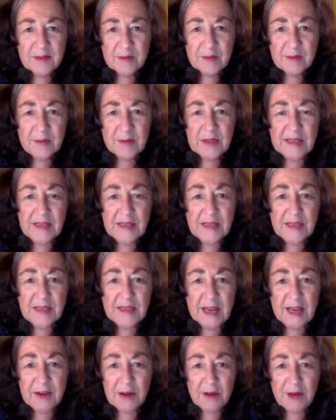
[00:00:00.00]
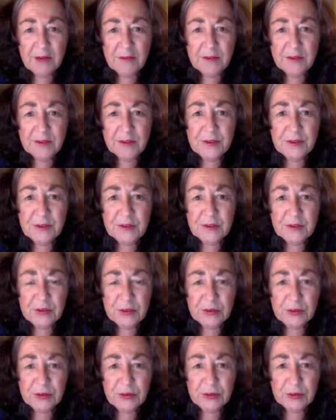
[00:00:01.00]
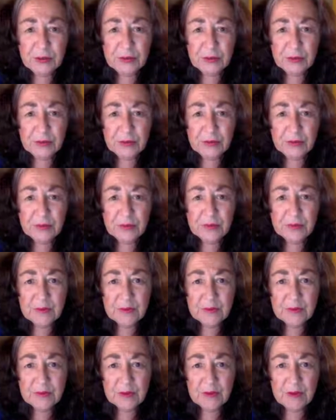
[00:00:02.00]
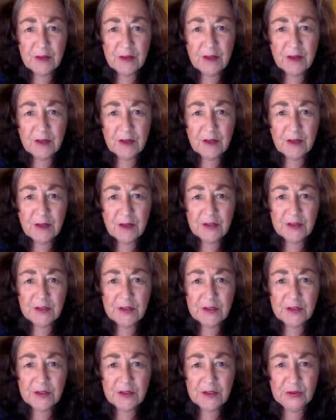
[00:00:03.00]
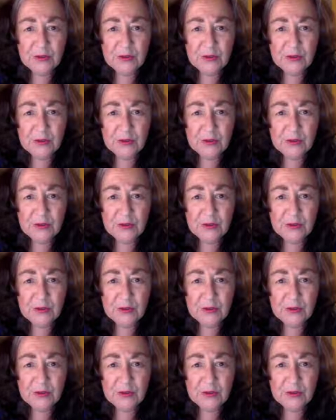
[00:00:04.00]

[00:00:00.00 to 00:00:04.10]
Please, I offer you to log on to